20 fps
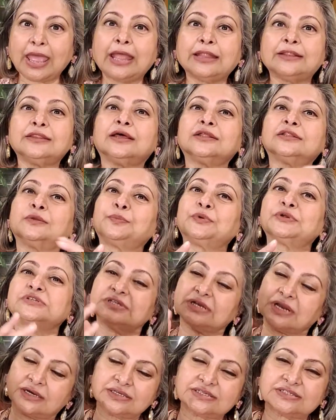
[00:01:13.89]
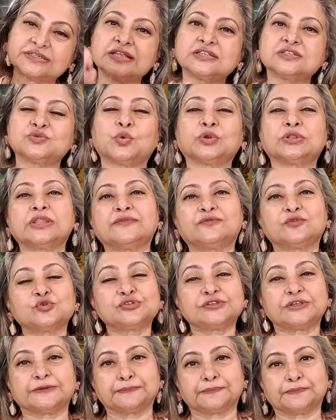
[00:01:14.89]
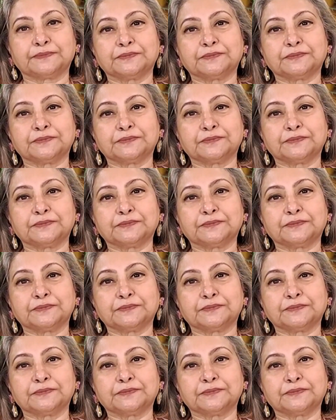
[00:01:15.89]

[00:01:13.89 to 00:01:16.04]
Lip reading: and the other person understands what they have to say.